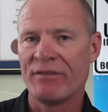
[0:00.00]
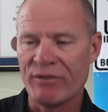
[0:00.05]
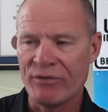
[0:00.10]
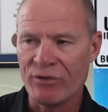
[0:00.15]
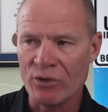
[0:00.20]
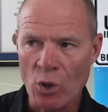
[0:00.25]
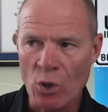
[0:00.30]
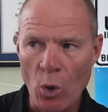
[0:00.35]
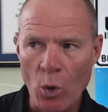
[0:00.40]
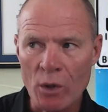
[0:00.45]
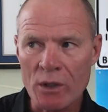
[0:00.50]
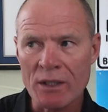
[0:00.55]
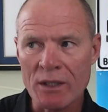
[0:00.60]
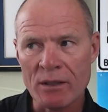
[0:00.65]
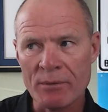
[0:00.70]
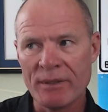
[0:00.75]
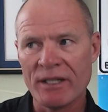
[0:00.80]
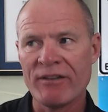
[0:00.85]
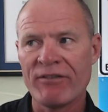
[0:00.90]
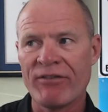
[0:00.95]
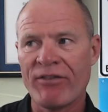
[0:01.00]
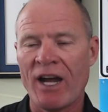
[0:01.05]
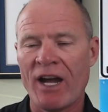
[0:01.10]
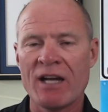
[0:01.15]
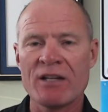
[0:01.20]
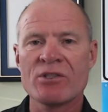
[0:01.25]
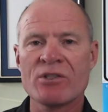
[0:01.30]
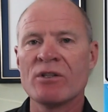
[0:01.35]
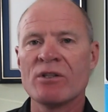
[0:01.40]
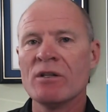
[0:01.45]
If you go a little bit
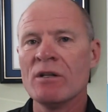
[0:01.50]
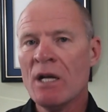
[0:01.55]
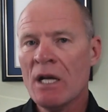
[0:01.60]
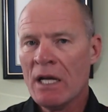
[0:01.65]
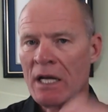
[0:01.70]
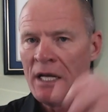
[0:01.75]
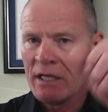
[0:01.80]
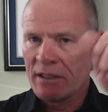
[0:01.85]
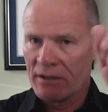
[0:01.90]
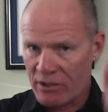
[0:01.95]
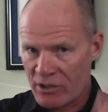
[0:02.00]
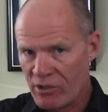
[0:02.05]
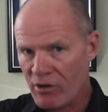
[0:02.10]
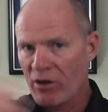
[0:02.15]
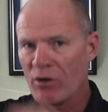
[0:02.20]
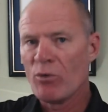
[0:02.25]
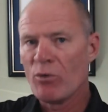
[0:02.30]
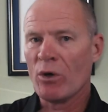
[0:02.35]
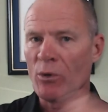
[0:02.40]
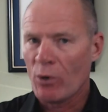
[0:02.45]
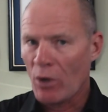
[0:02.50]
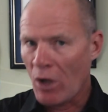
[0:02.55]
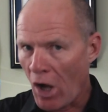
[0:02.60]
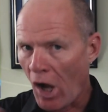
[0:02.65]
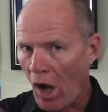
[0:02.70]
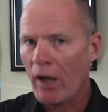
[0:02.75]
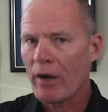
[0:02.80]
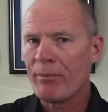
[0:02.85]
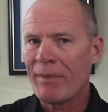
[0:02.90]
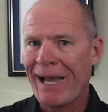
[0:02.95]
faster, the steering wheel will
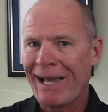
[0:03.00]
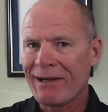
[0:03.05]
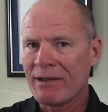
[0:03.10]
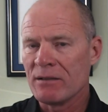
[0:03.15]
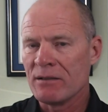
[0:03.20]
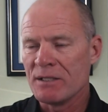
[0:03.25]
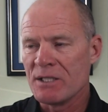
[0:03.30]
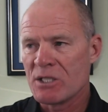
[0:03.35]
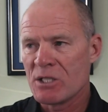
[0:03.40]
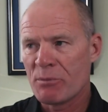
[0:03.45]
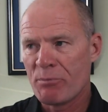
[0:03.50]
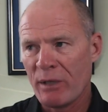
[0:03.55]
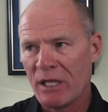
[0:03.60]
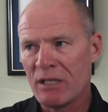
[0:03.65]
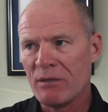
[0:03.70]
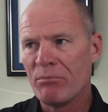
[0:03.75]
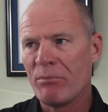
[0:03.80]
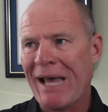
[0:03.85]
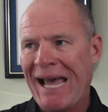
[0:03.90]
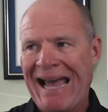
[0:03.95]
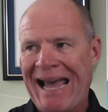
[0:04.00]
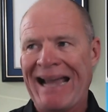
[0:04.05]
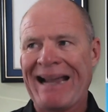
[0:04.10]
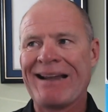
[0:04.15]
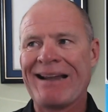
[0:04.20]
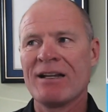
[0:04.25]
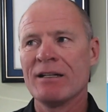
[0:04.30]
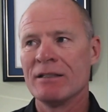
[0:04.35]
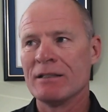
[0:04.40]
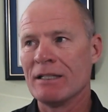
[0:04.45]
automatically spin
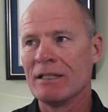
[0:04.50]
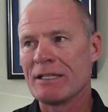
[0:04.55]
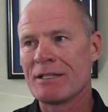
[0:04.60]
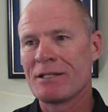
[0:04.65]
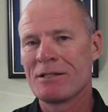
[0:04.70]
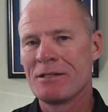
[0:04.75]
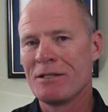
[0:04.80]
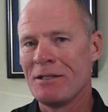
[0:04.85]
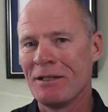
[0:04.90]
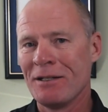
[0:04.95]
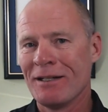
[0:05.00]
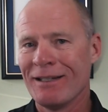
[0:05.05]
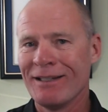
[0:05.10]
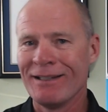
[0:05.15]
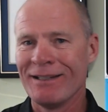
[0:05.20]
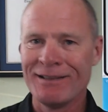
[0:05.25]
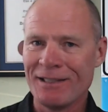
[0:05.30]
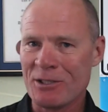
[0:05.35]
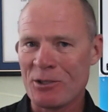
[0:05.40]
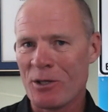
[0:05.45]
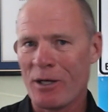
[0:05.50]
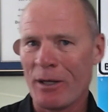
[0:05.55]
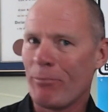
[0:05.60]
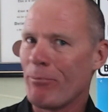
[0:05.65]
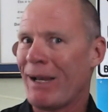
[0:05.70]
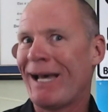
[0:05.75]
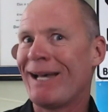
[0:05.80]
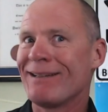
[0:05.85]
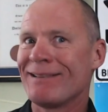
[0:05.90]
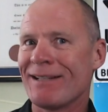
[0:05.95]
back, unless you got
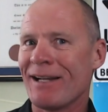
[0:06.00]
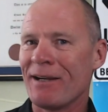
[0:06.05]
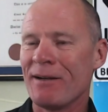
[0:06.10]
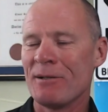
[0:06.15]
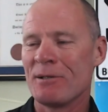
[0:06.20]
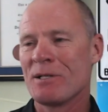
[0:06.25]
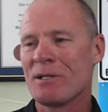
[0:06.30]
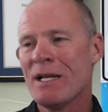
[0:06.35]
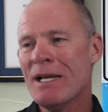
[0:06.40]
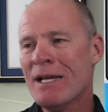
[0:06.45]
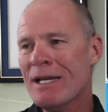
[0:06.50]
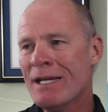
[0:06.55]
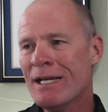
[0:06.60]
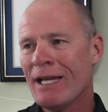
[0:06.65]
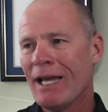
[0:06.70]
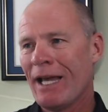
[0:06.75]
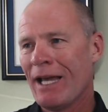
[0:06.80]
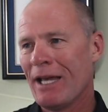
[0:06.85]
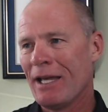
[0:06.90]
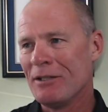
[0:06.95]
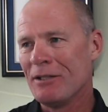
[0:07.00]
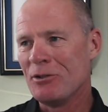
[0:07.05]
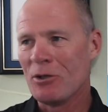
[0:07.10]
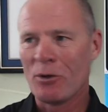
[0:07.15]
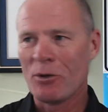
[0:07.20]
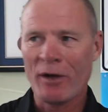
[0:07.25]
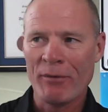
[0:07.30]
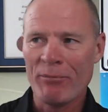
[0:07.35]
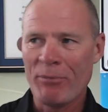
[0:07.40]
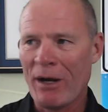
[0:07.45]
bad tires and you
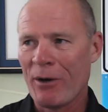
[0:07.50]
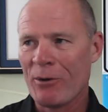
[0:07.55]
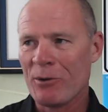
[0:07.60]
don't have power